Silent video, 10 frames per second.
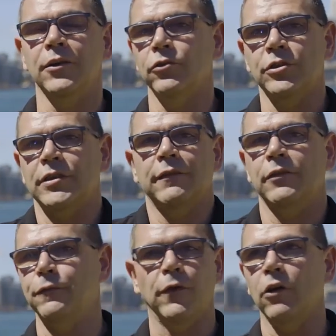You just have
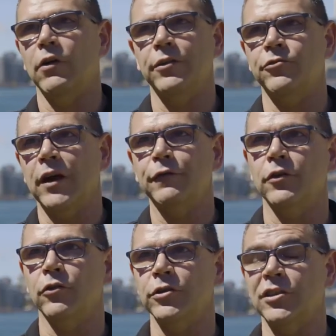to follow other
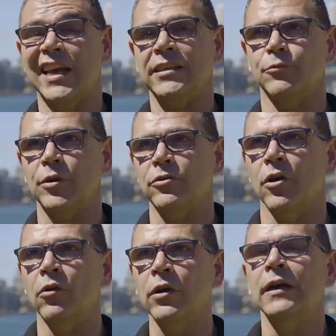traffic or just guess where to
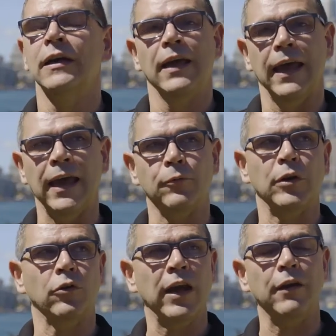go. And
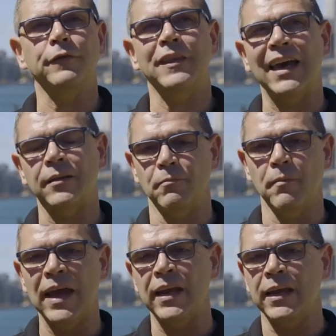we don't have that
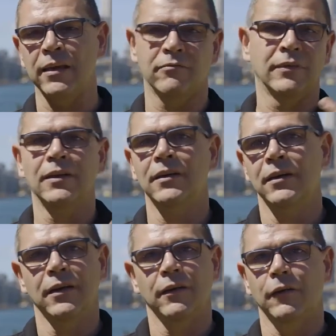many
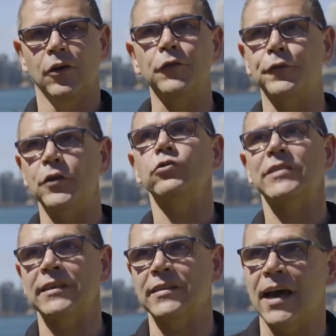
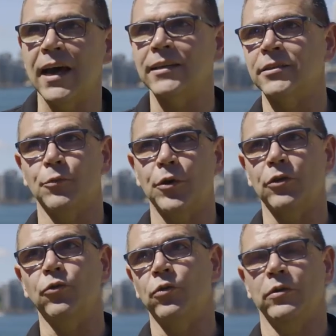confusing signs where
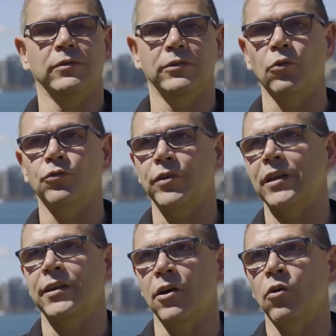you don't
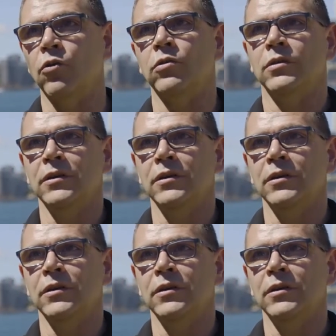really know